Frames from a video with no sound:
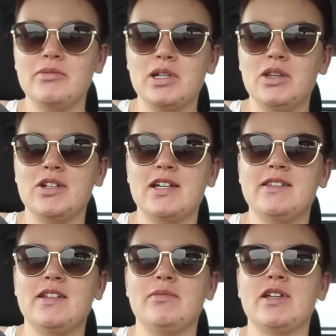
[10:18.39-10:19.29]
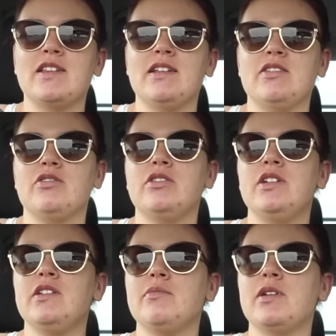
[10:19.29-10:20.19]
of want to look at some
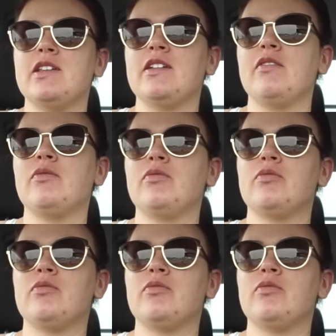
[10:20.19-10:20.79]
accessories because I